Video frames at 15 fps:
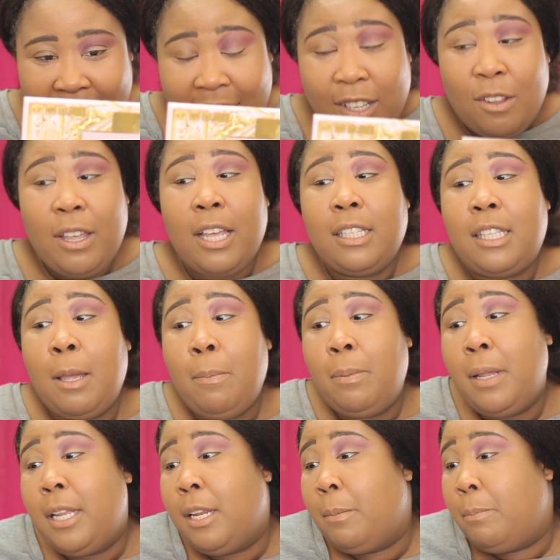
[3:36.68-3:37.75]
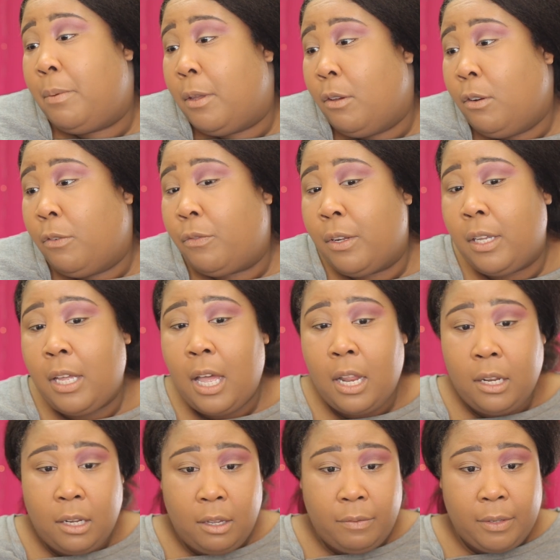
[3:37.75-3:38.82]
So yes, that blended beautifully. I
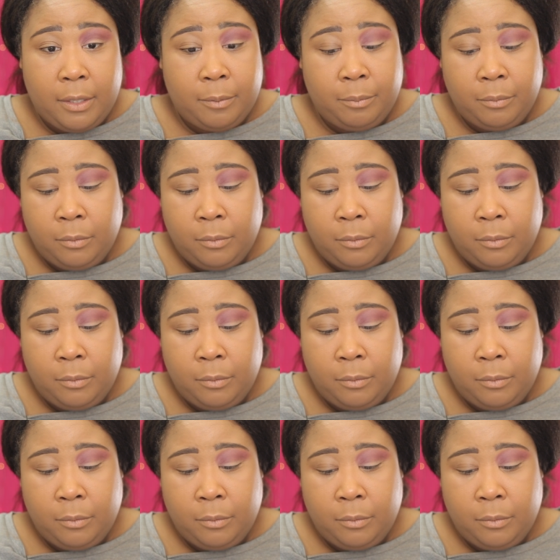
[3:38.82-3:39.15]
love it.